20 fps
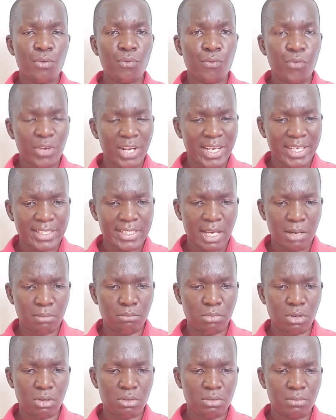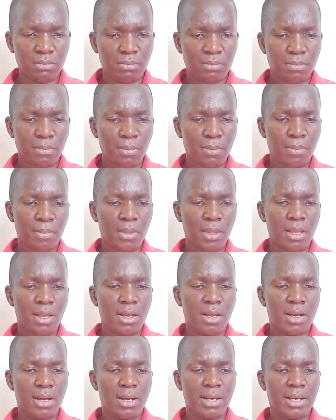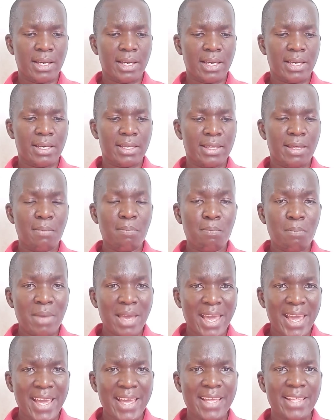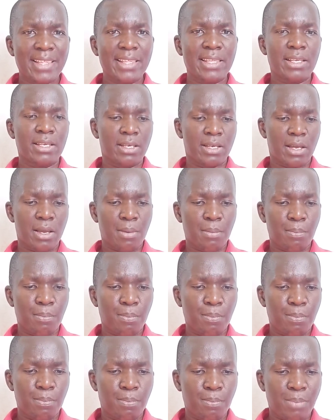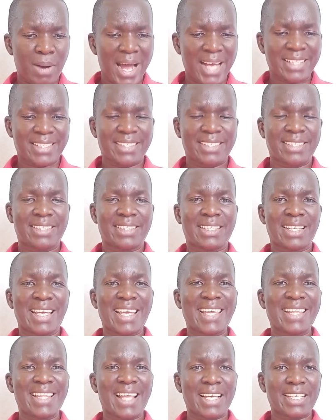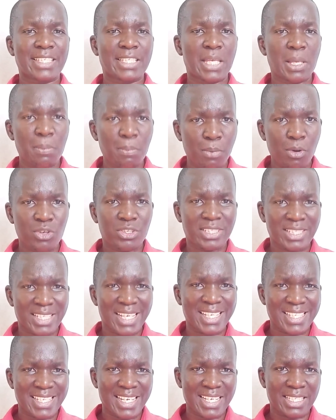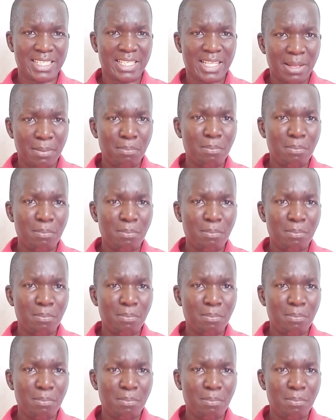for example, the main parts in a simple sentence,